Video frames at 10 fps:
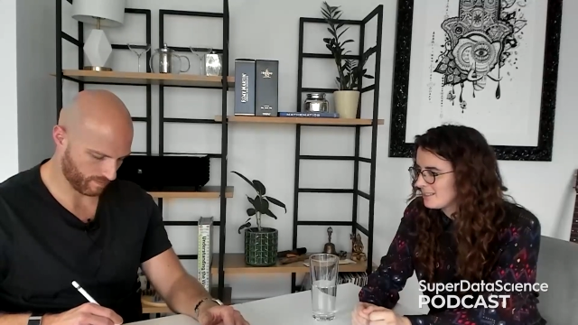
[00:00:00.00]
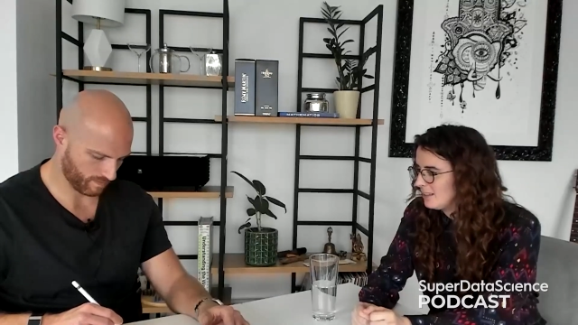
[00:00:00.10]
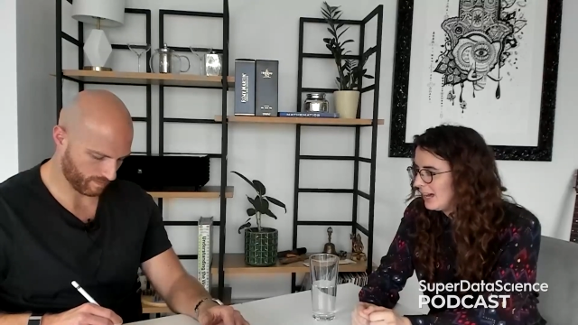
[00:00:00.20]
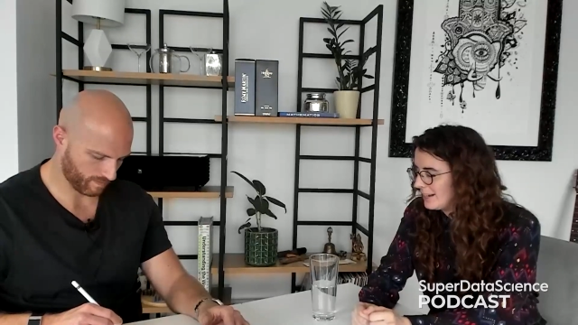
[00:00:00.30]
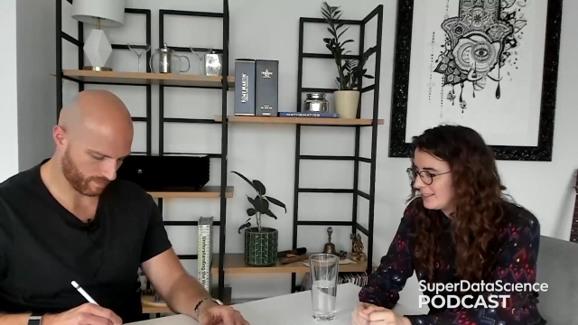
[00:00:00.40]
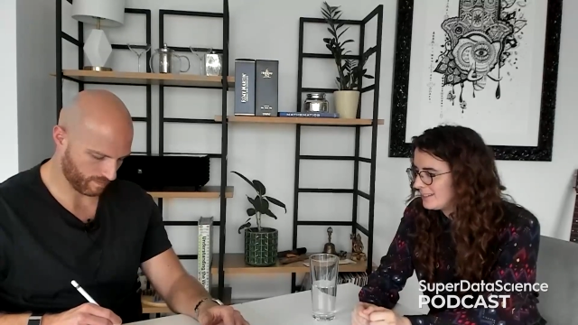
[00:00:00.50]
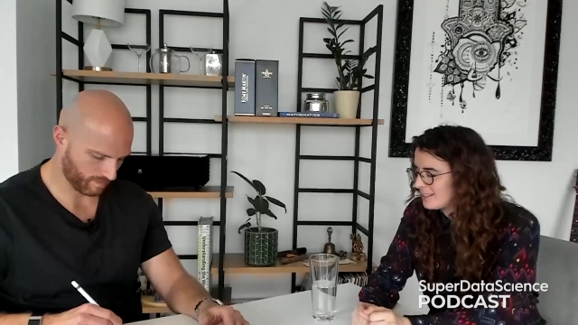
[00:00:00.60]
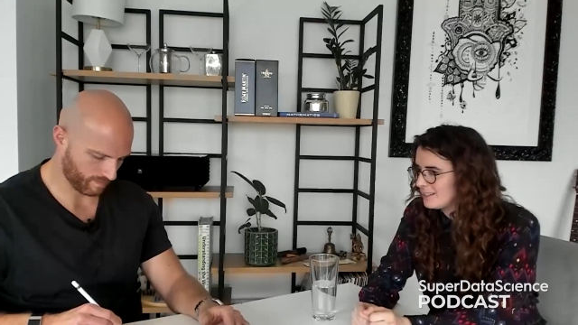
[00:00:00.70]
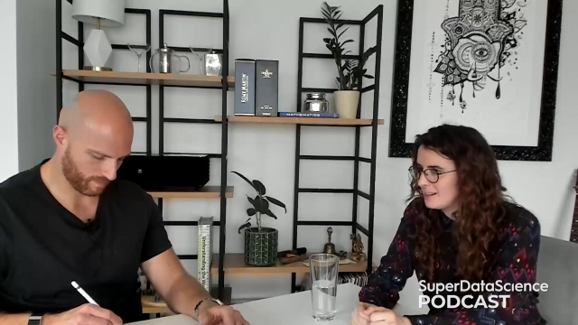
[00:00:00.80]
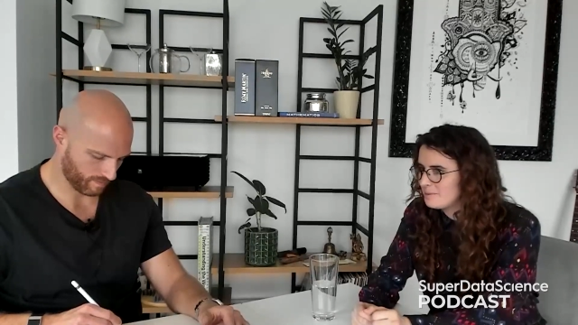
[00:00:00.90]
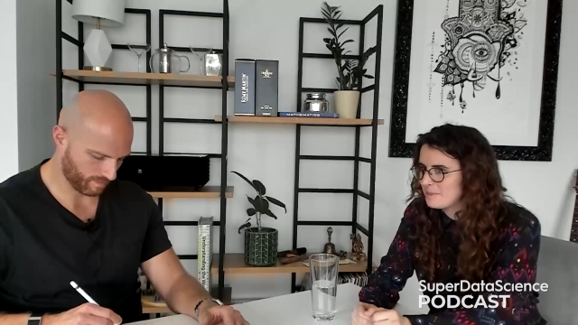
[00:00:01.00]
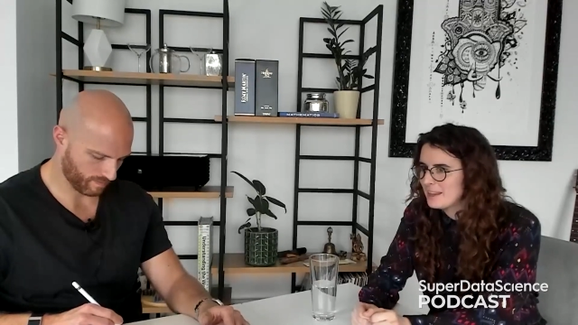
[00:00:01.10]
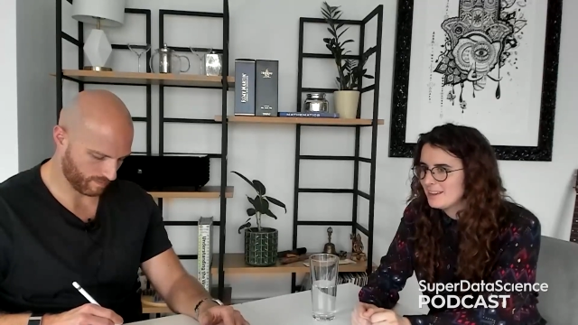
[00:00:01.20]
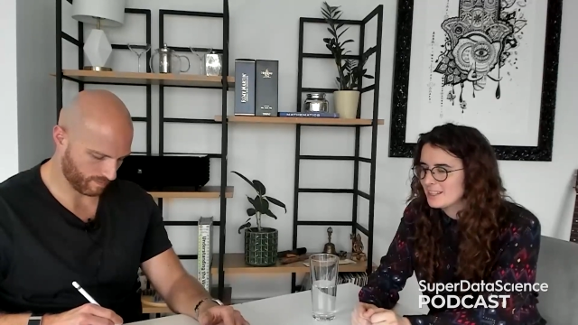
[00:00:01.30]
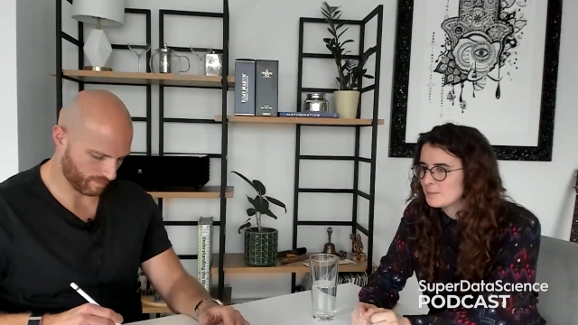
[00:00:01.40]
Speaker 1: a lot. I think
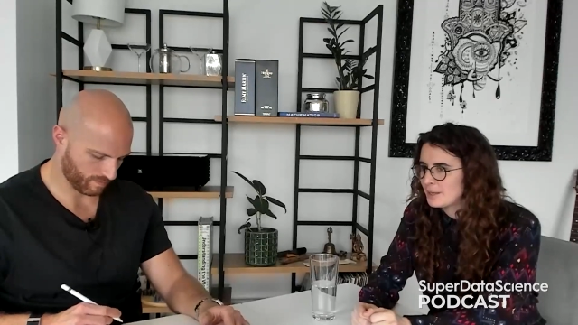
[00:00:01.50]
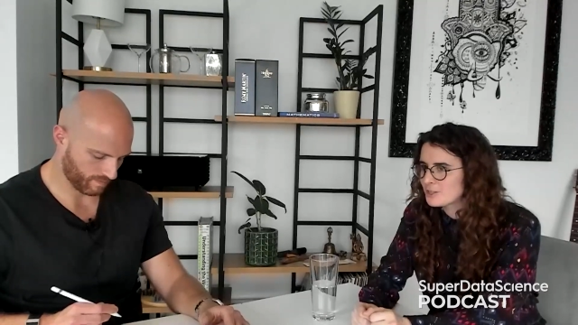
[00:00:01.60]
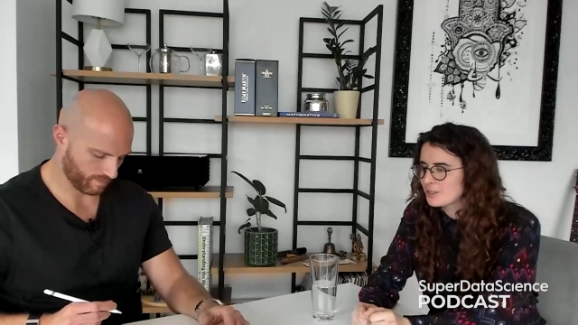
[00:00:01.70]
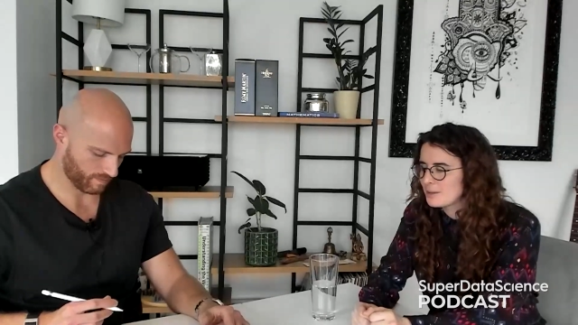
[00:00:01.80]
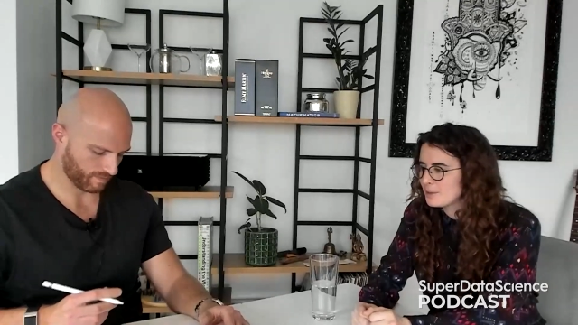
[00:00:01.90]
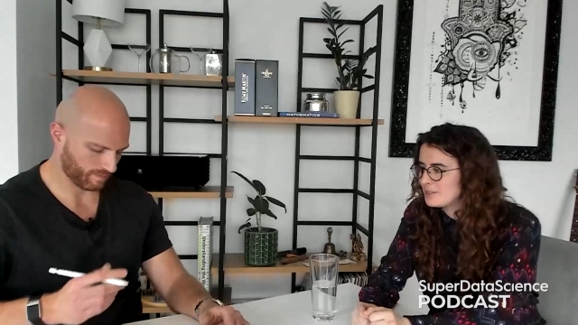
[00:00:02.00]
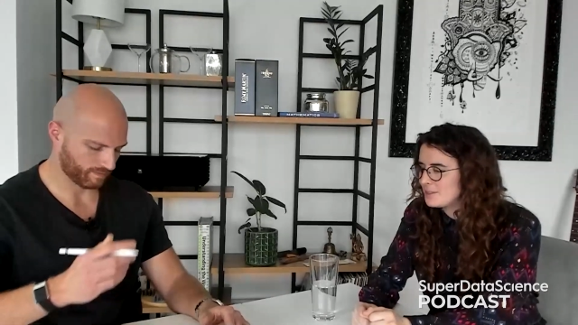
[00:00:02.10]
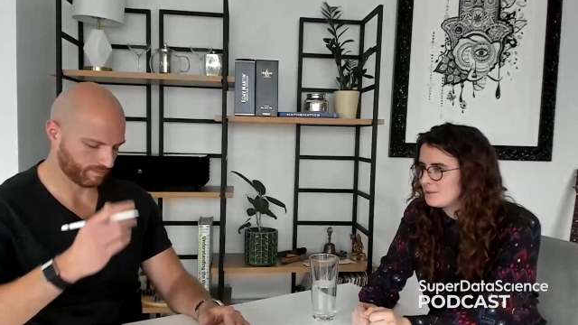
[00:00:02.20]
especially once